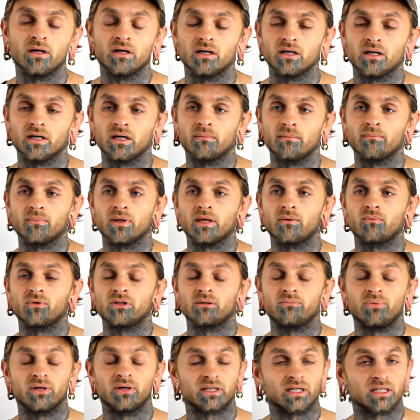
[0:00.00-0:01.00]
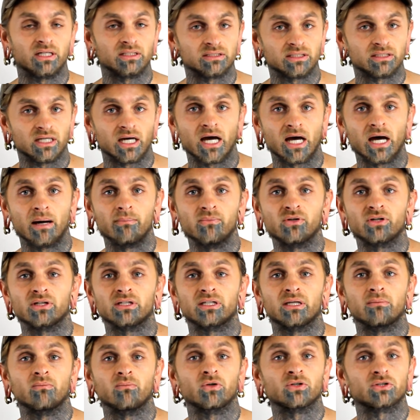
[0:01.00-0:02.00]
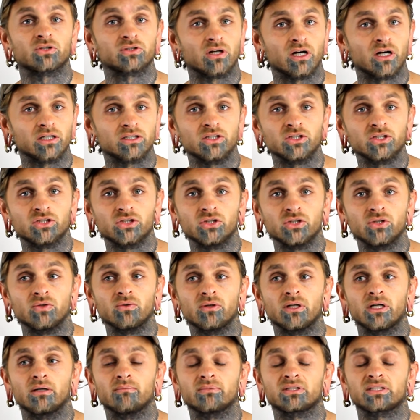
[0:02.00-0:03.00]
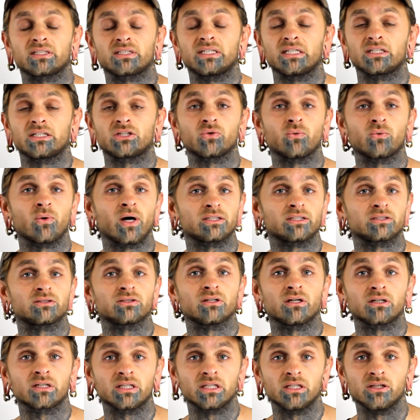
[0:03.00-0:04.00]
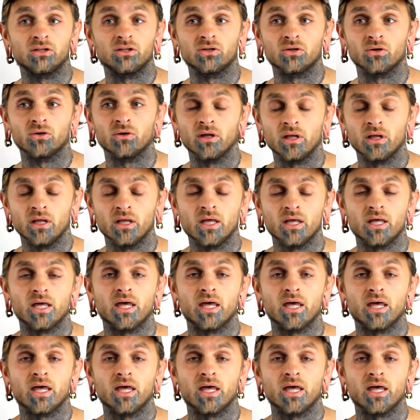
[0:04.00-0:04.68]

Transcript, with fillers: Um, and when you pick out a scab, you're gonna get more scar tissue. Um, it's gonna take twice as long to heal.